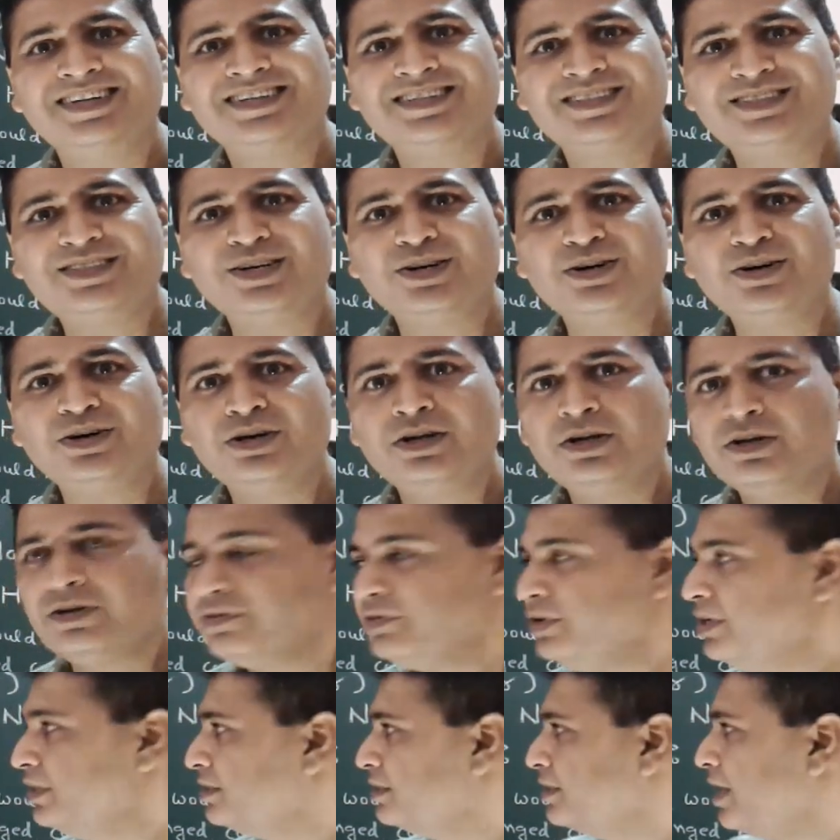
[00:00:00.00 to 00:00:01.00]
So
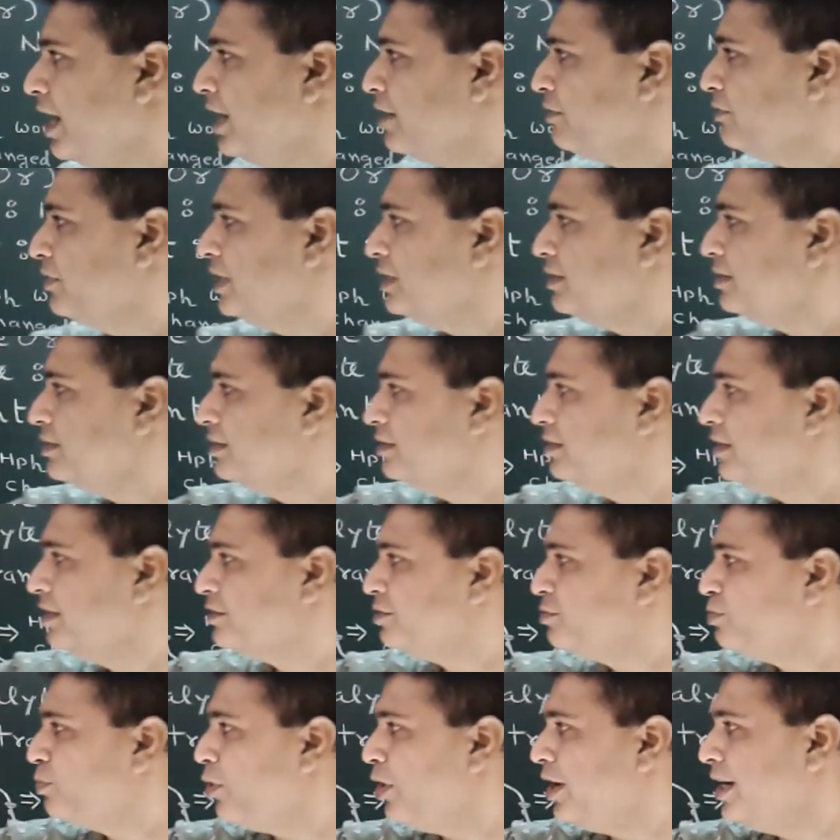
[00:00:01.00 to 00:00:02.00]
we start with
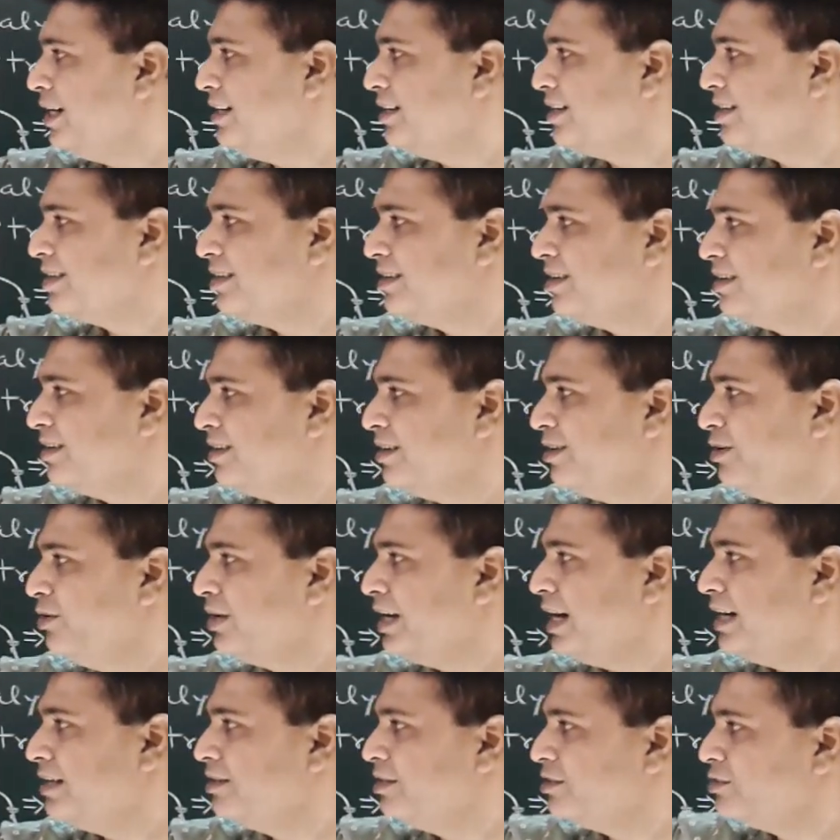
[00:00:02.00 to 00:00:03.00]
this point.
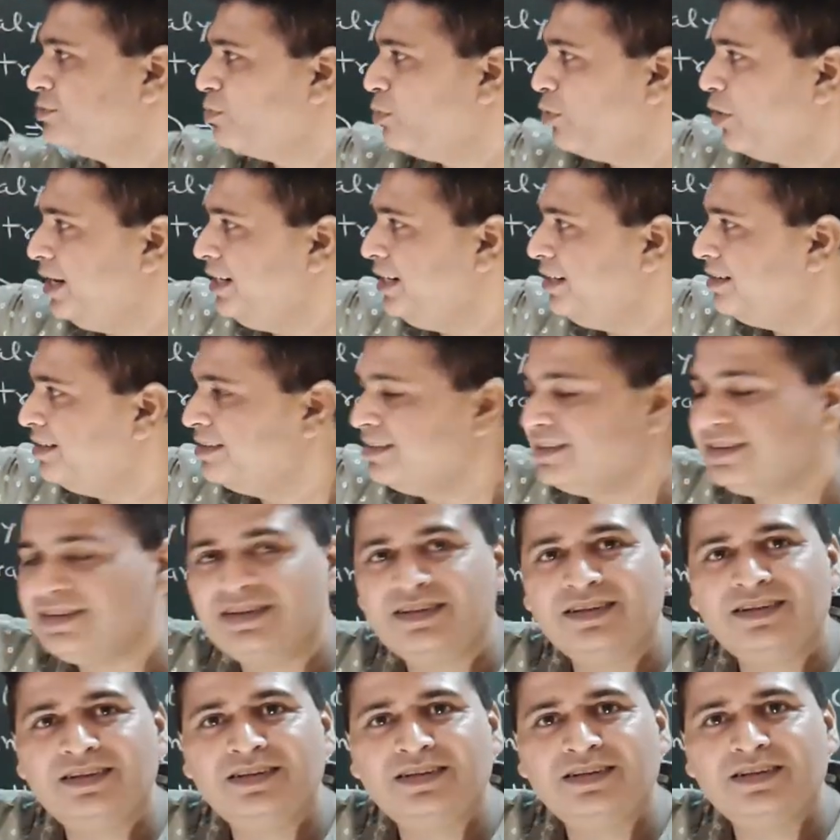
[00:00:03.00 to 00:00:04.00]
Look at this point,
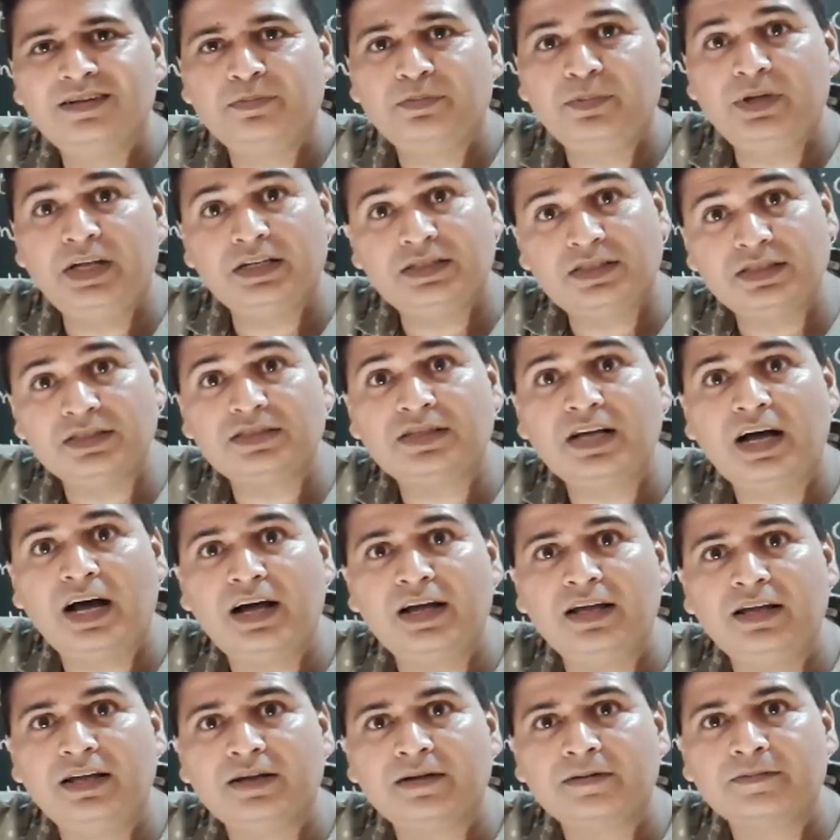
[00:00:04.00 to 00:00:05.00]
pH is
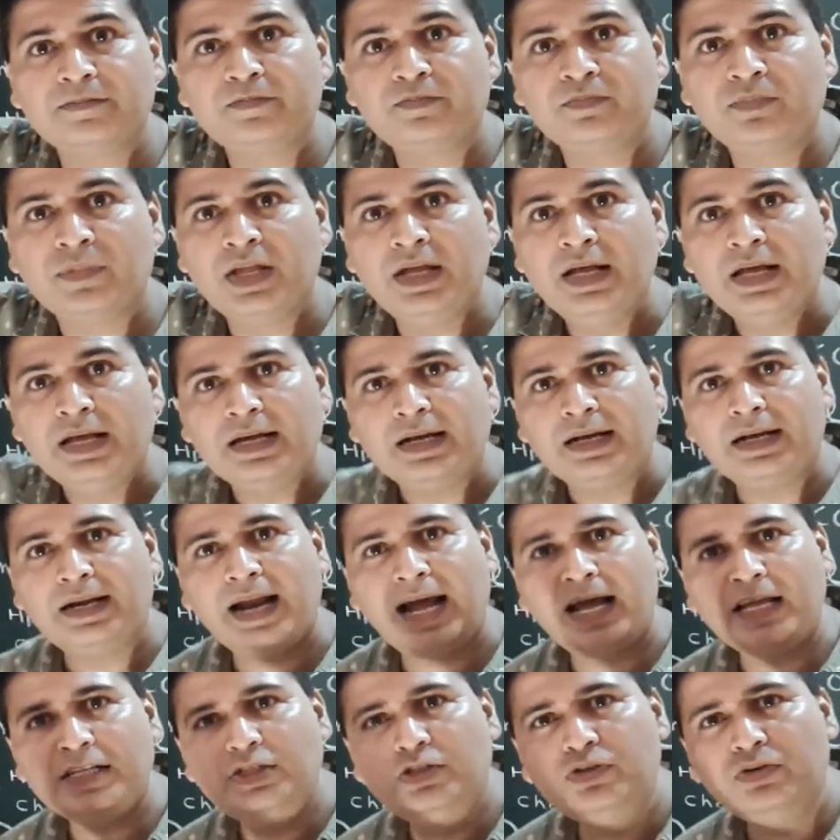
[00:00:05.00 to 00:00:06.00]
high.
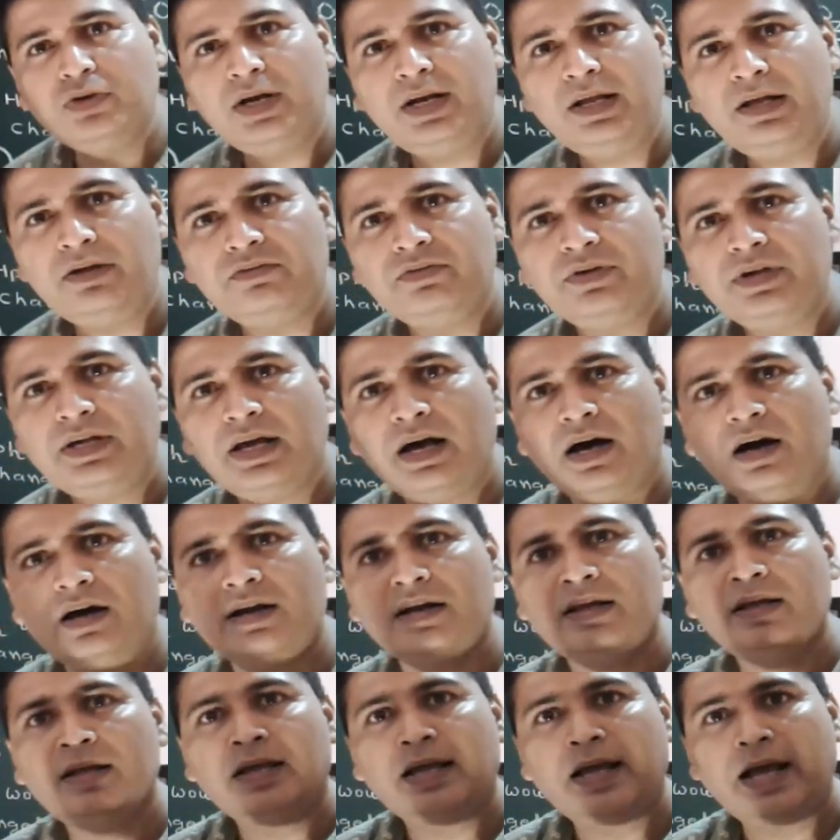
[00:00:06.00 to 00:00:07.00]
Gradually we
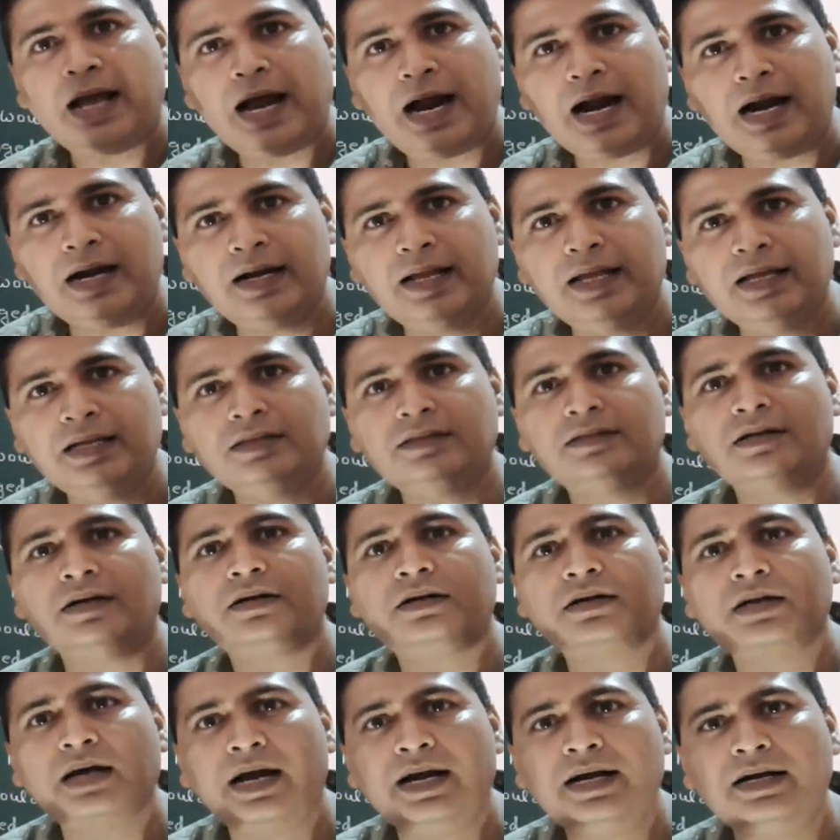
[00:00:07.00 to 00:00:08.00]
are adding
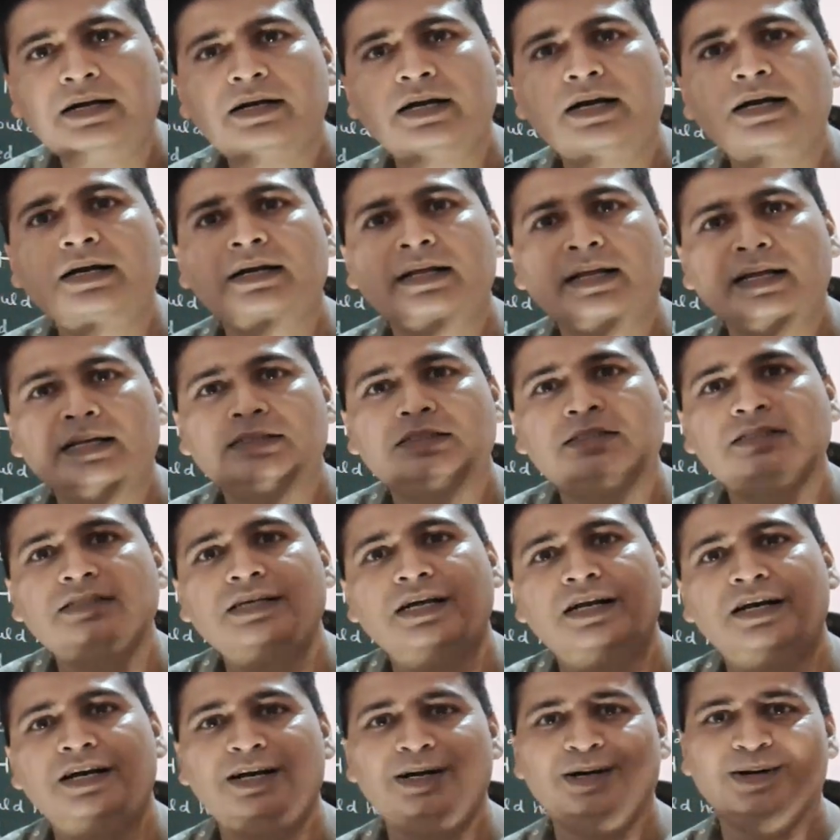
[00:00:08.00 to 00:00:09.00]
the titrate
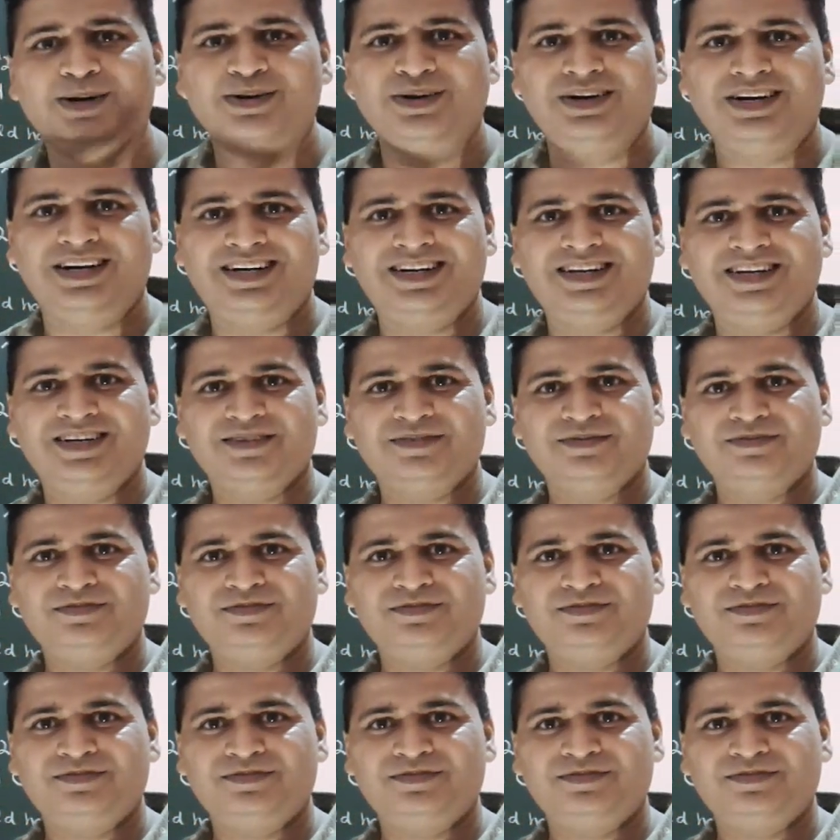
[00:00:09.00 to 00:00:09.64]
HCl into it.